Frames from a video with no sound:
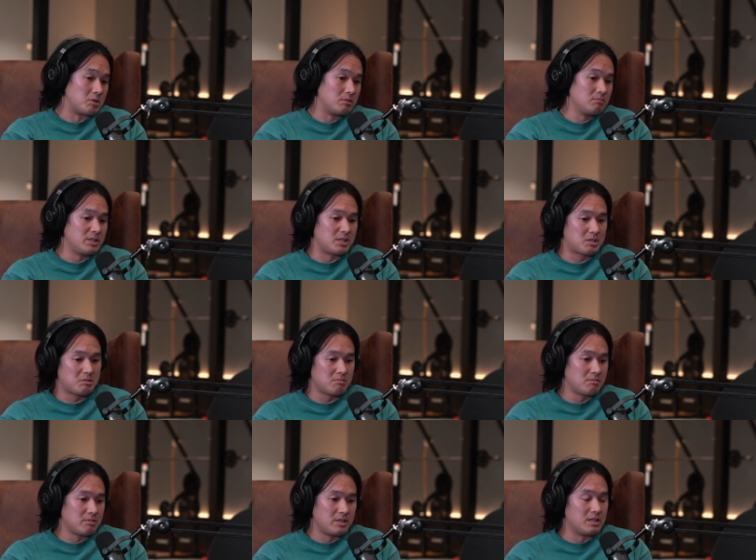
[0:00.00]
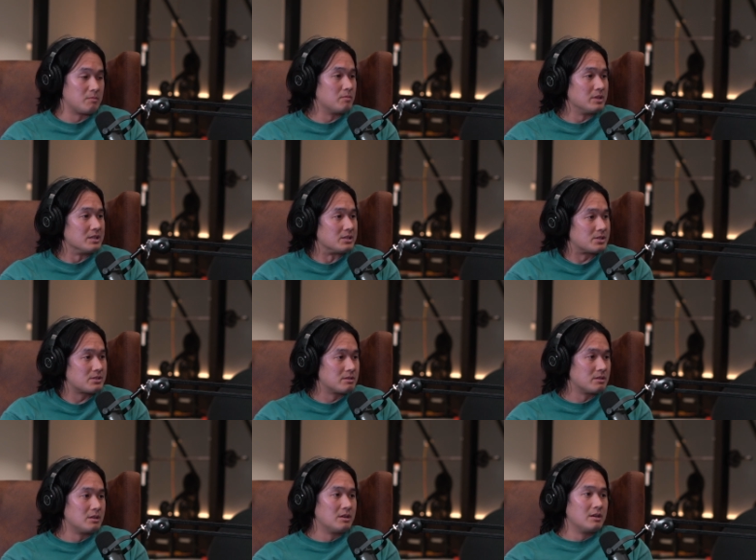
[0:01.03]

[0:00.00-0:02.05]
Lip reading: You know, it's hit and miss.